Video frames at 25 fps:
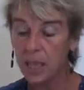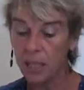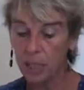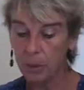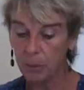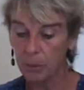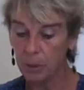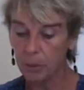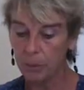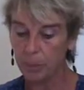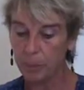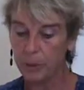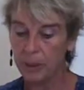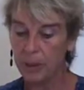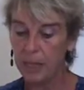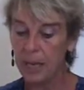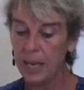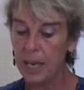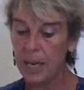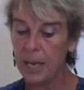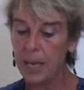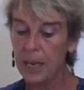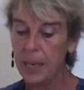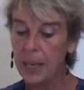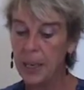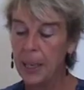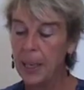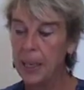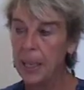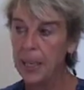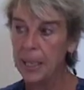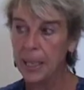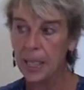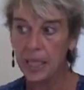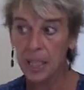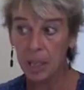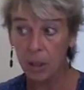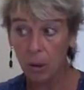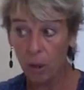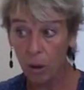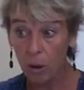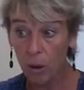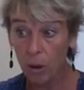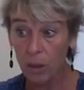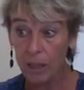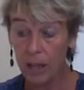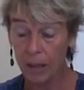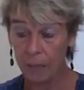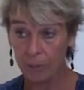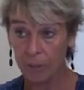It will be there. It is at
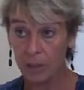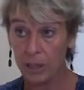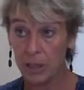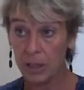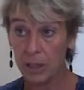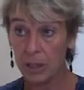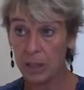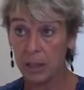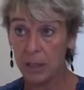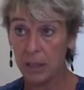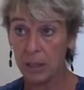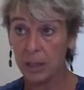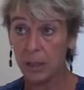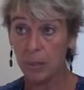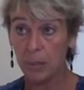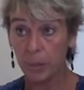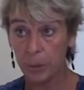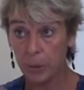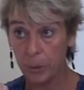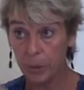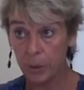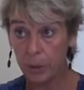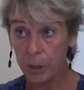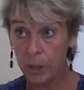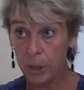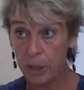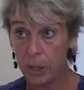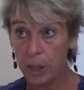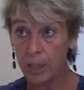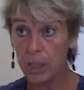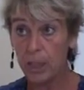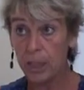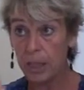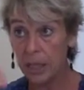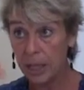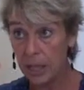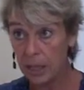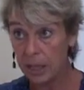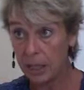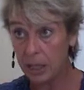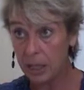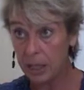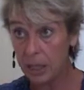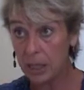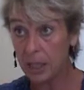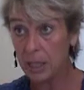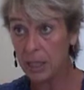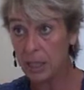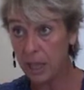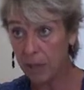all levels pathology,
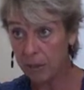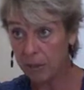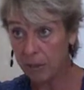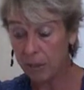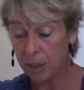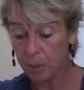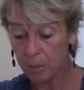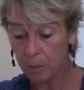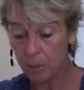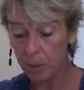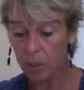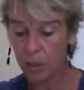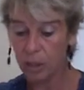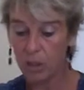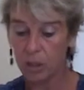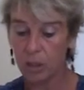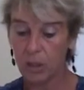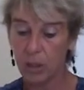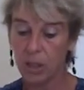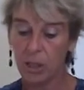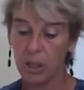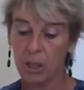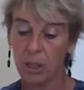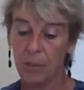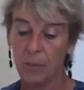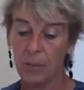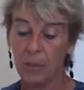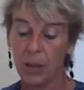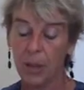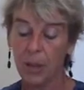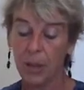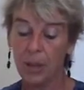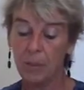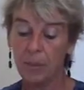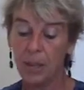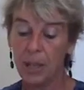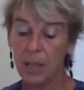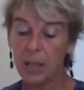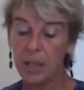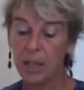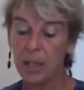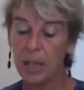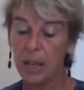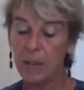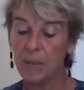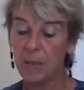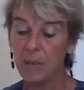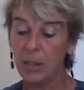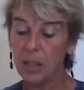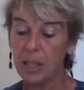energy level, emotion, uh, mental
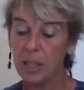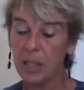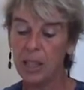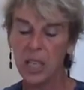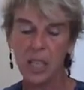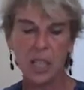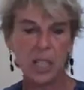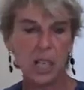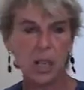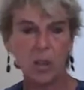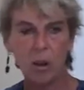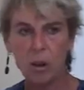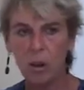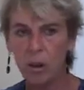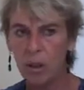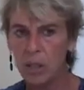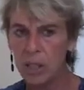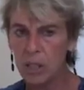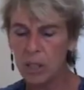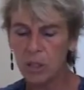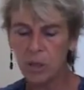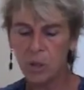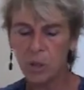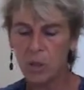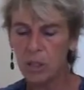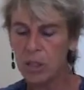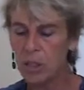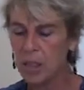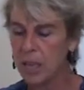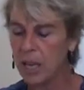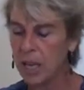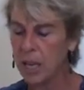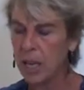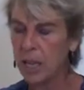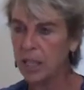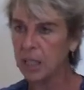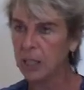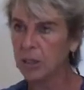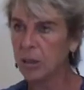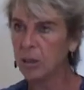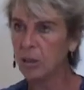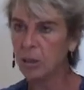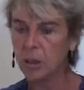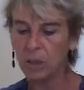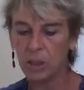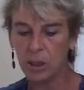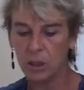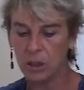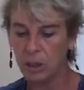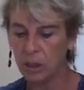level. It is at all his stories and
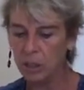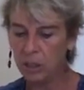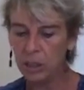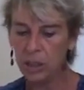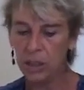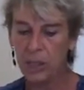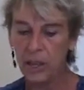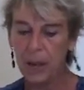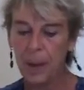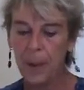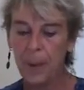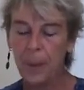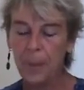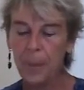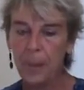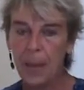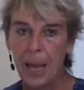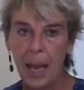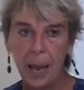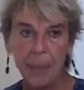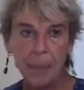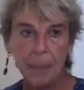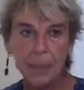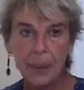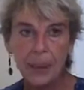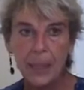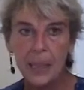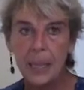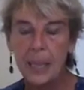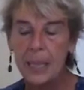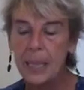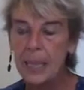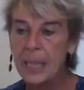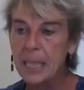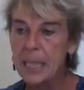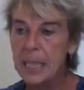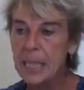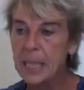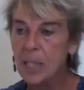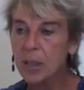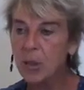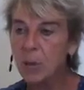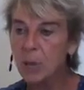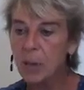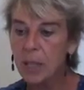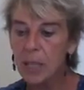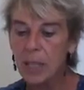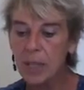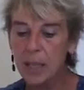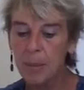anecdotes and all the happenings in his
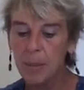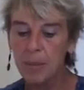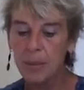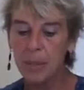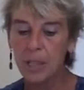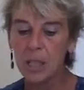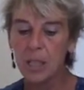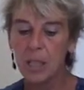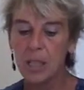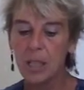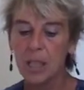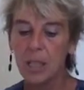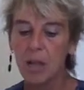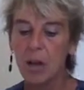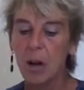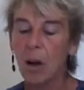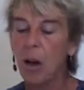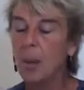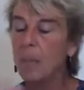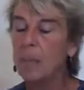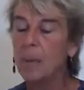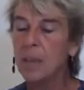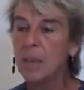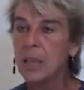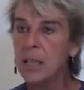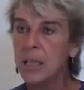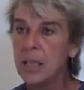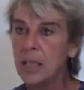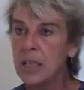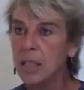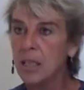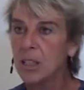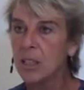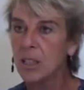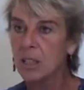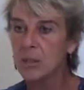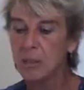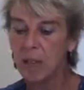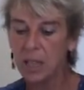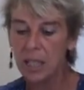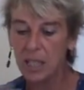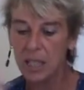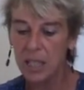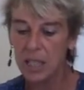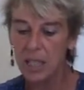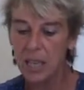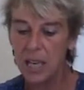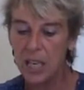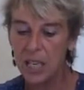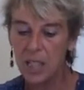dreams and his hobbies and his
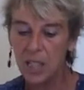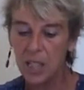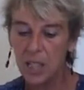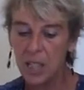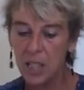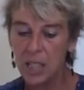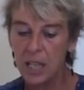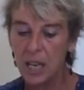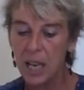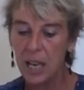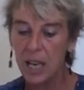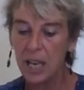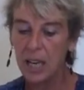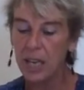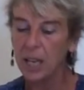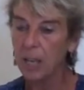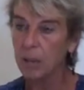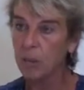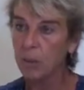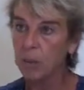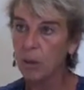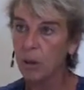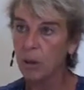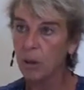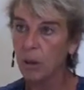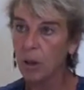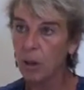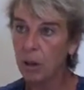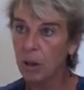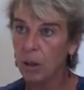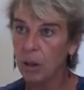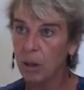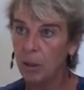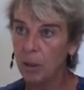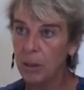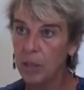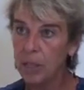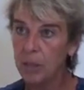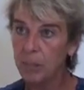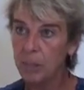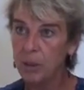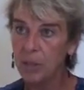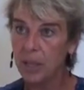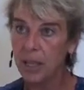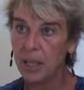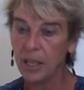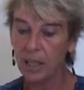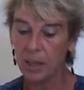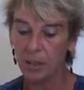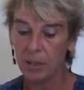fascinations. It will always be
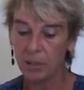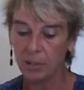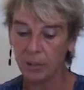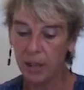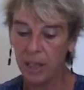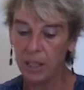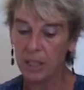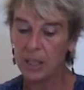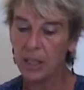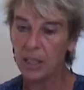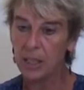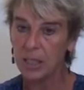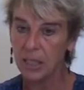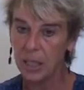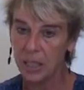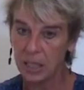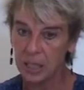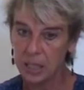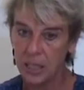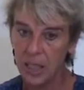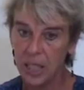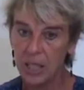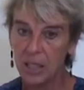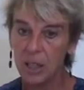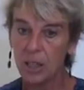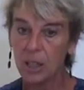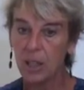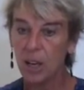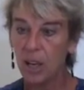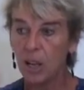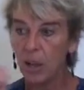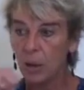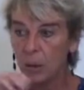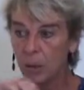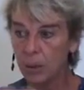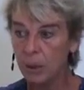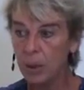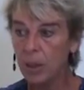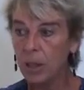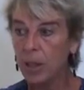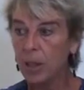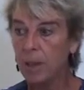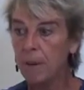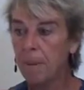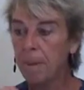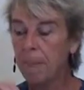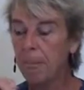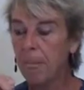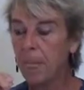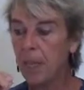there. The vital sensation will.
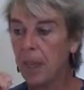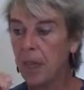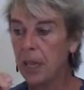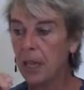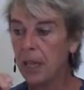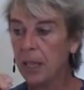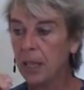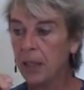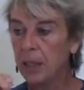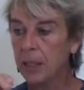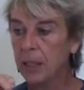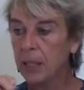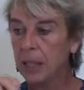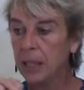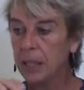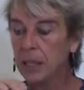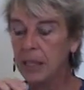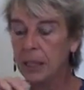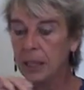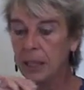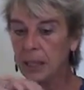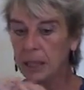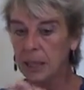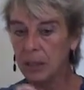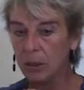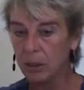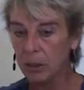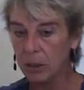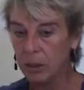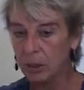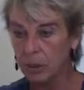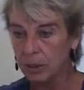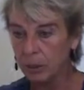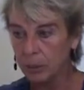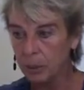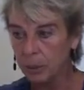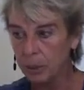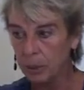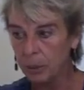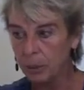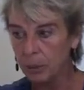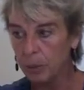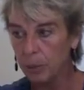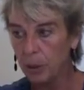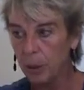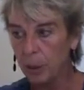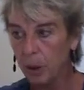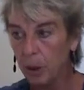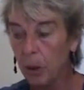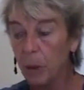Uh, uh,
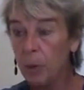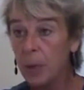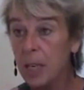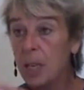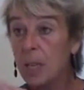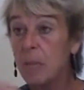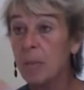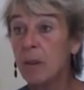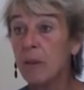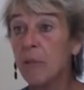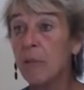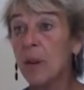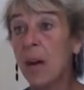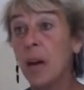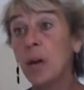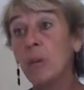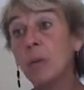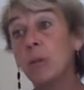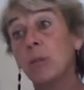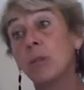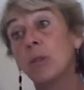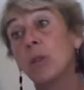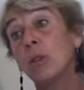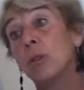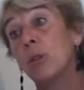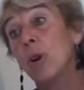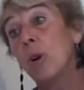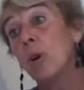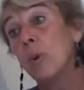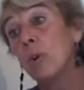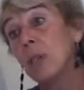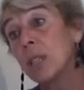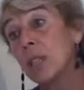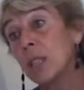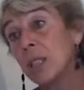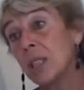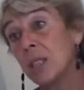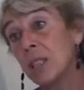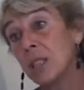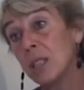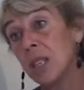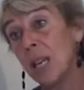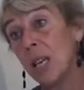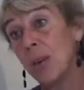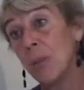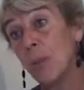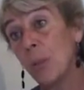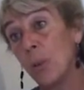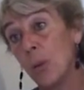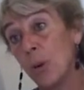will always be found, not always in the
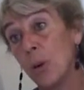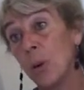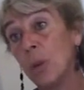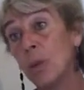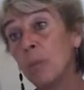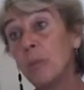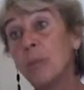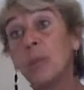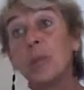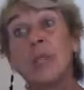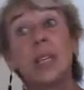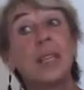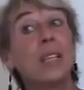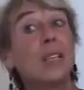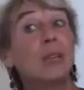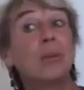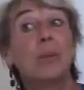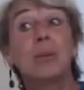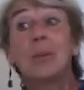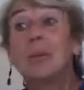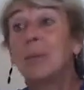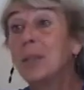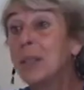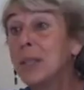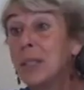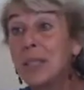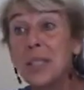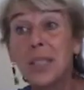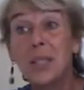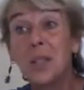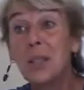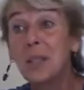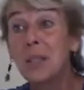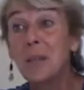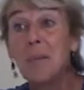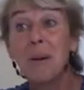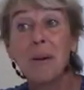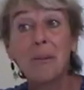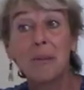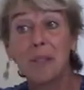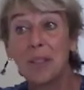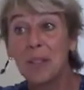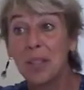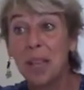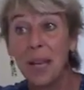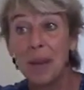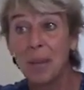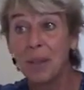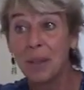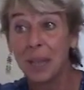same word, but then it will be a synonym of the
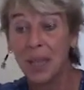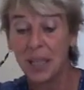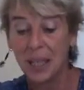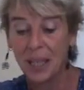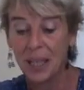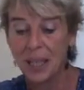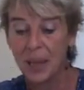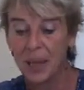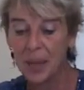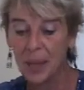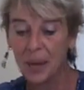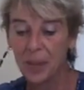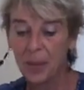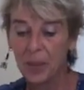same thing.